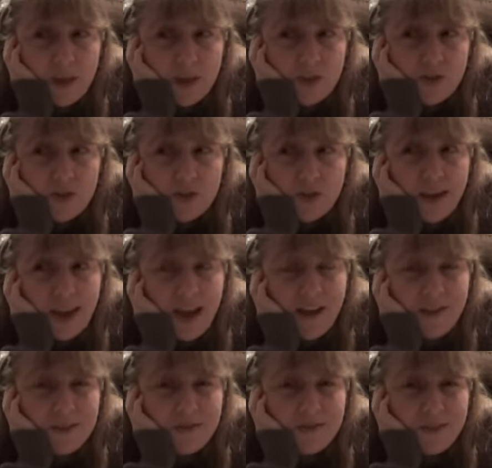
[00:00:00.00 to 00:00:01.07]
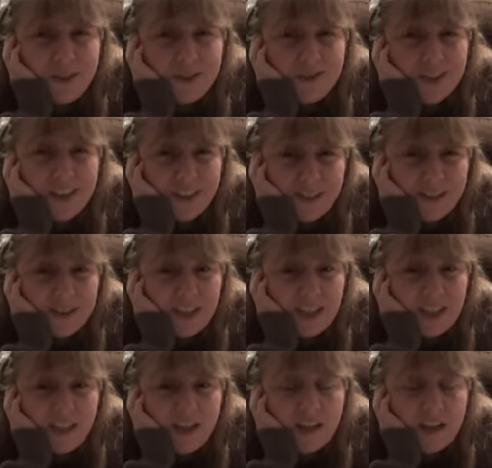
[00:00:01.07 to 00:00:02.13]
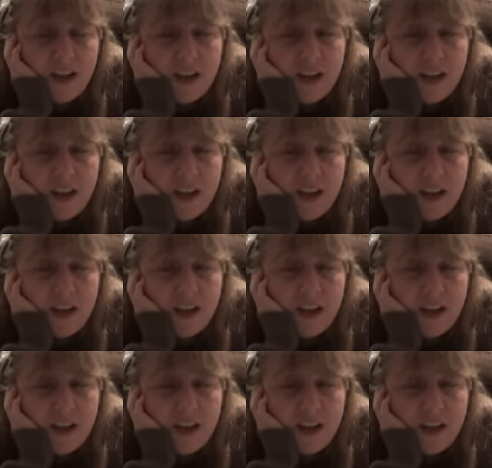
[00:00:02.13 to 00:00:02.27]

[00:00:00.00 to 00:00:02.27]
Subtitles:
You shouldn't have to feel guilty